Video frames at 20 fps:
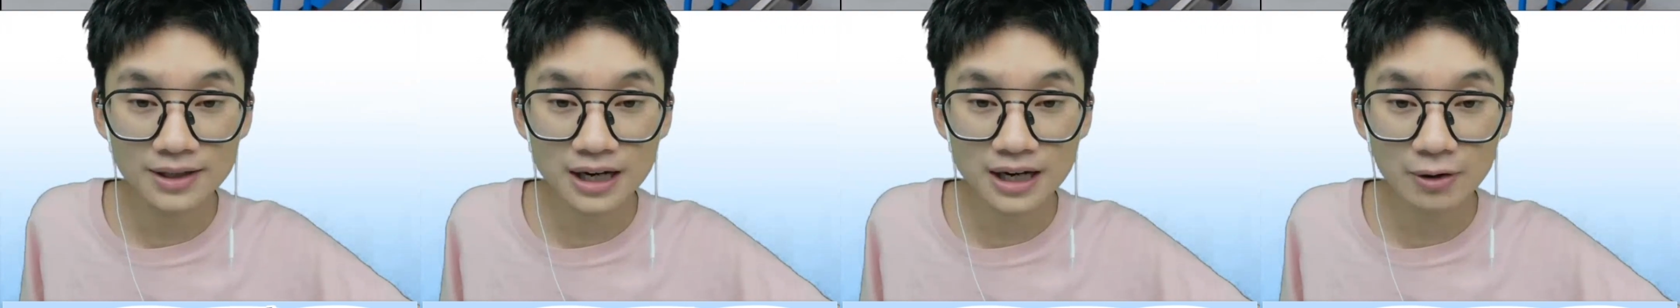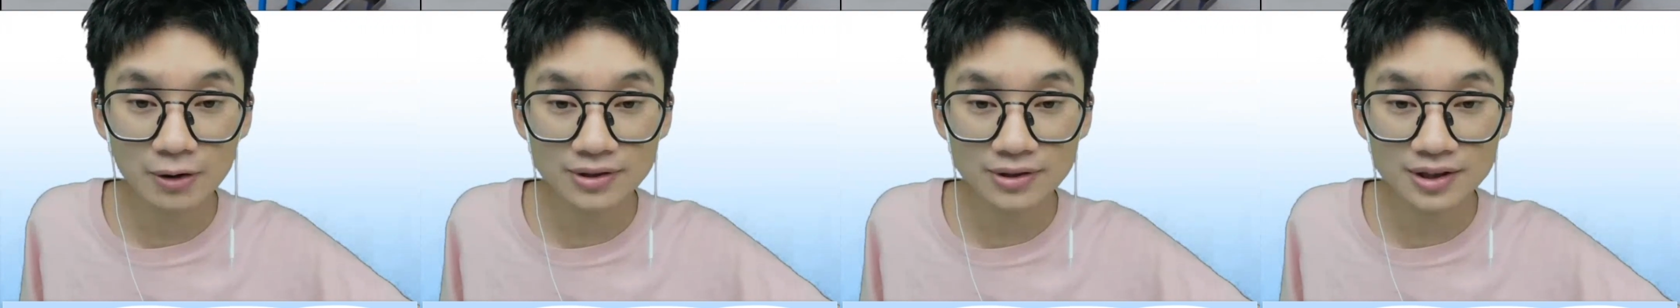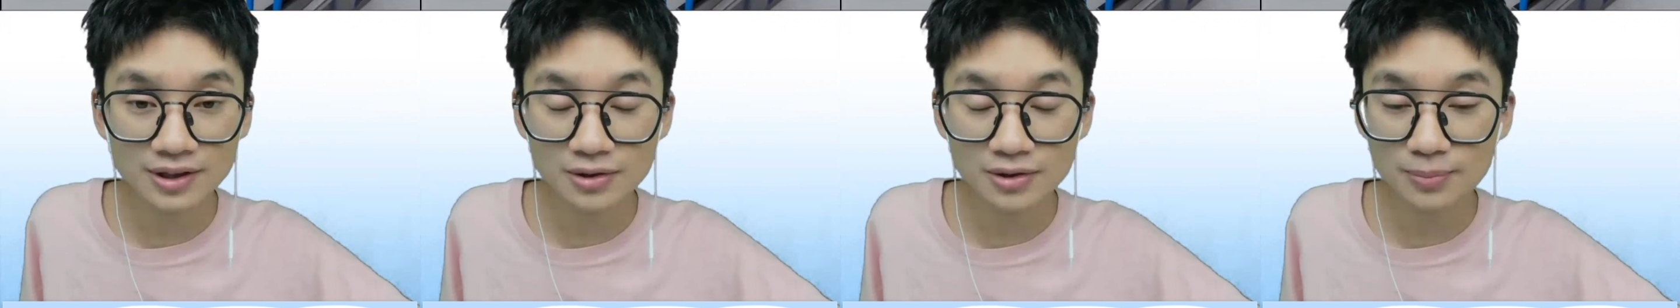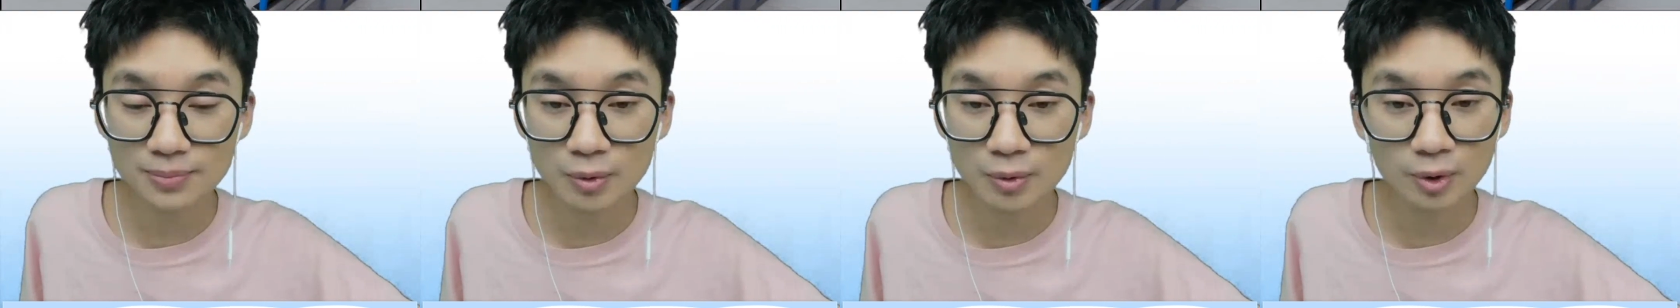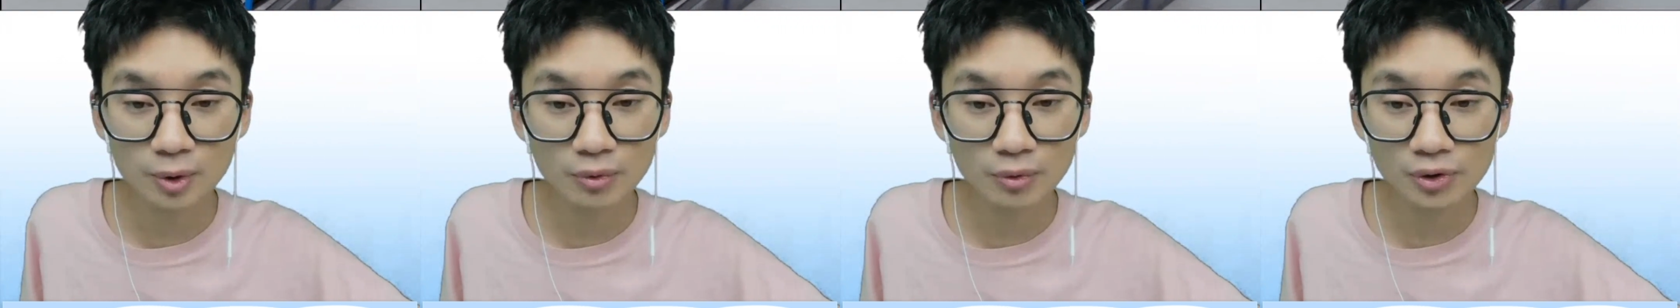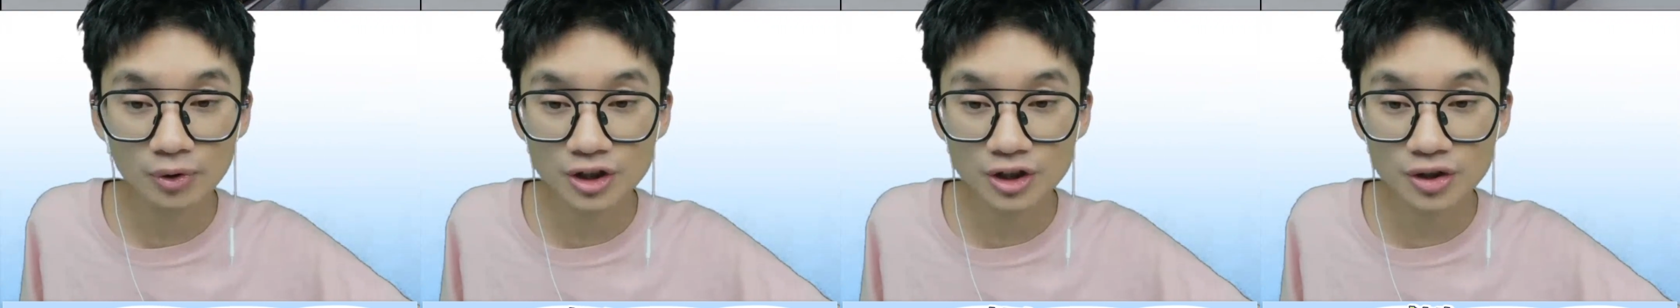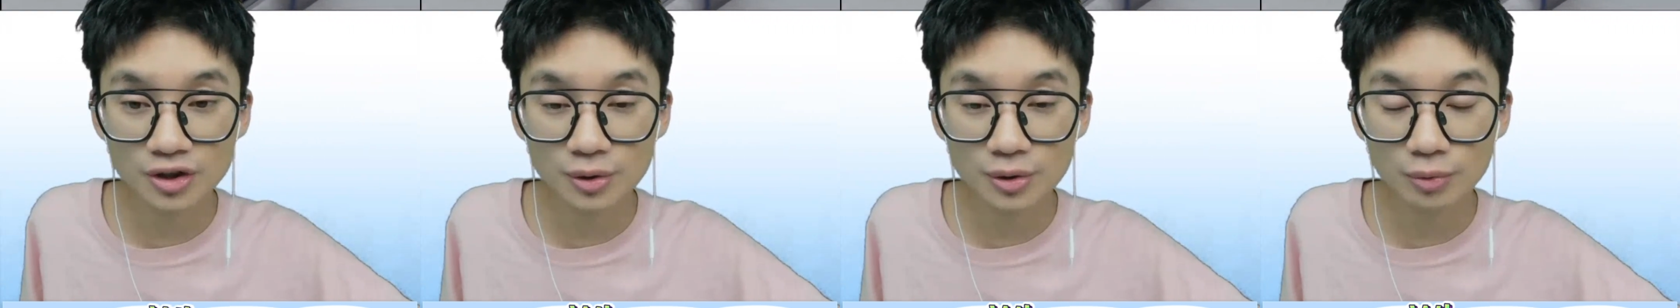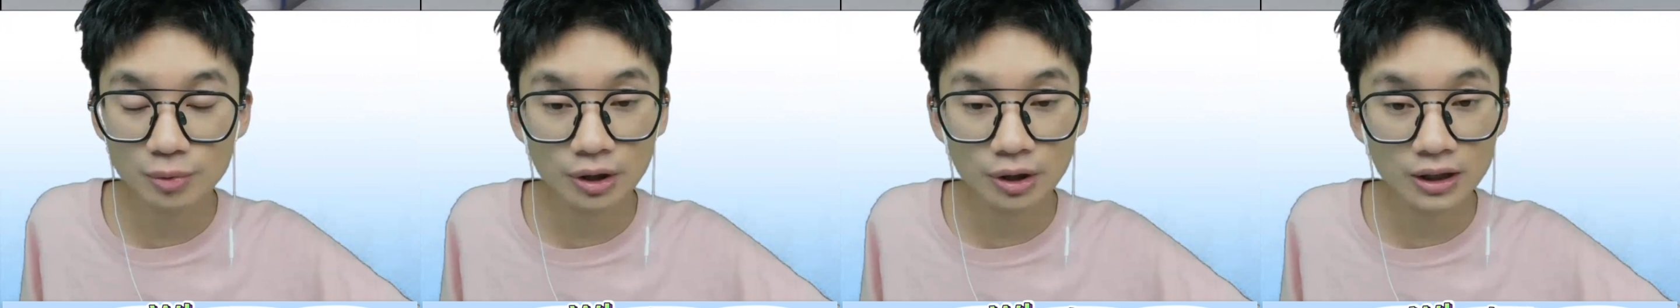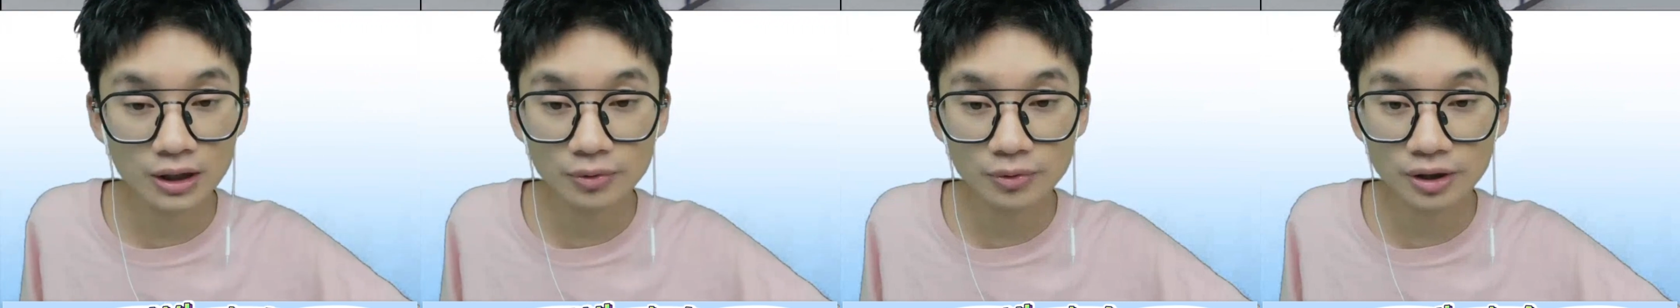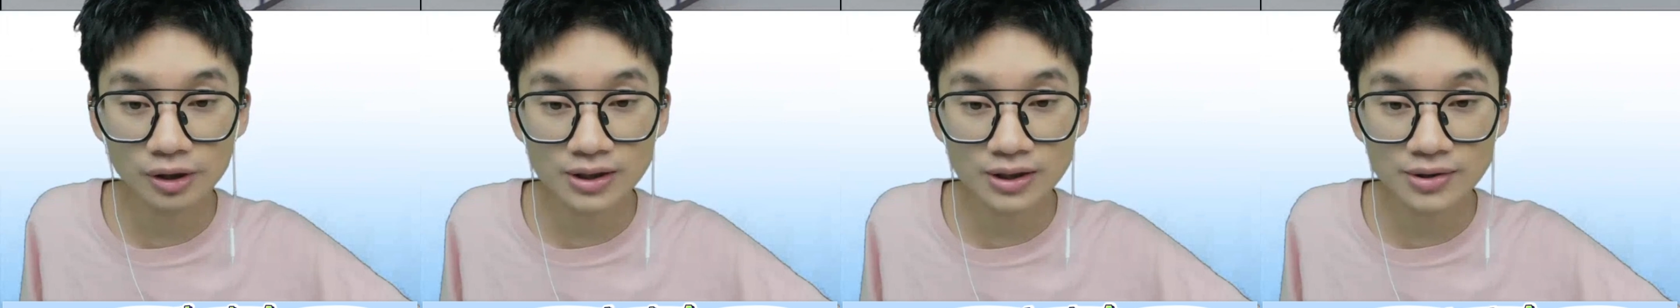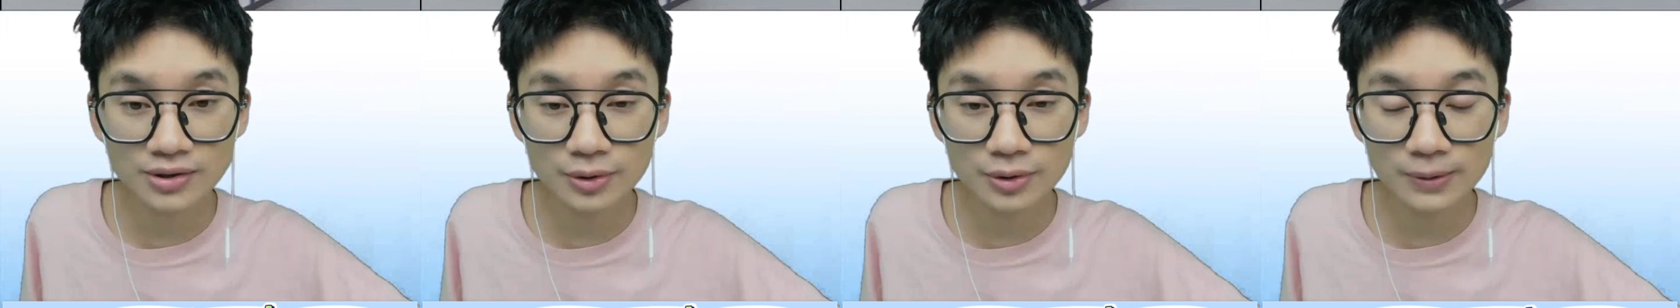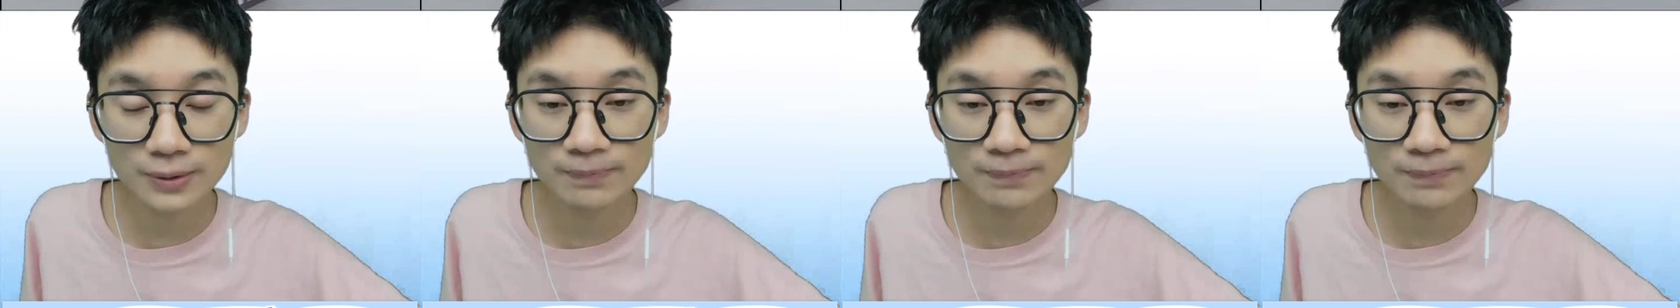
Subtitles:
Our salesman will reach you really soon.